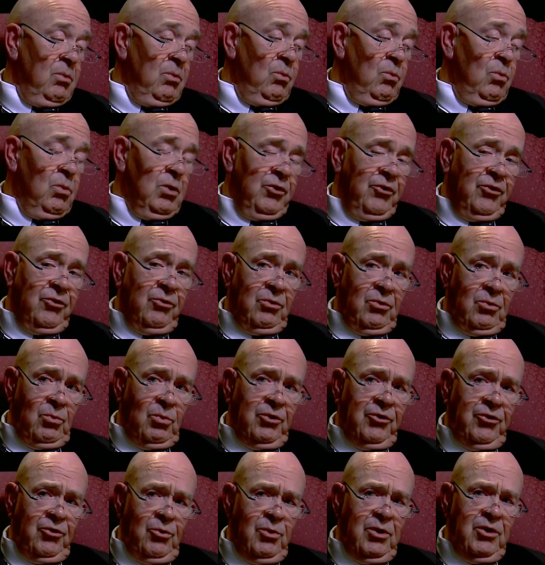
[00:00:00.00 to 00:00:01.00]
what's
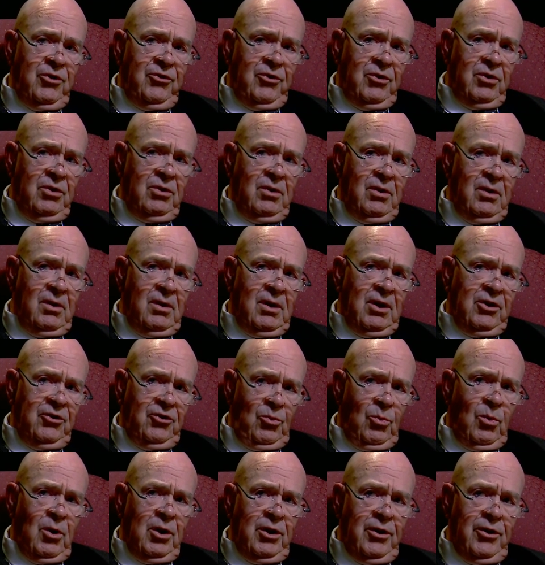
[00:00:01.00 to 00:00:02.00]
the reason that
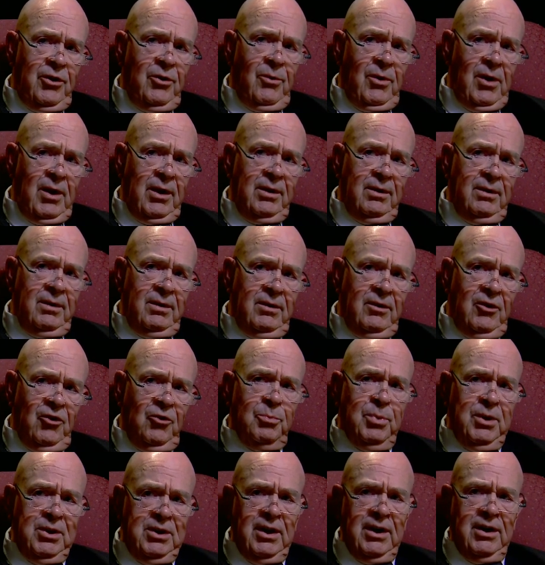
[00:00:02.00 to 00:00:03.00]
you wanted to run this
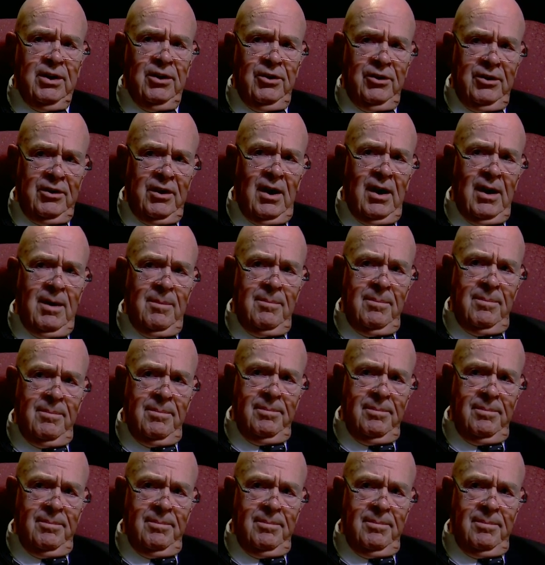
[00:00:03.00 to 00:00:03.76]
particular time?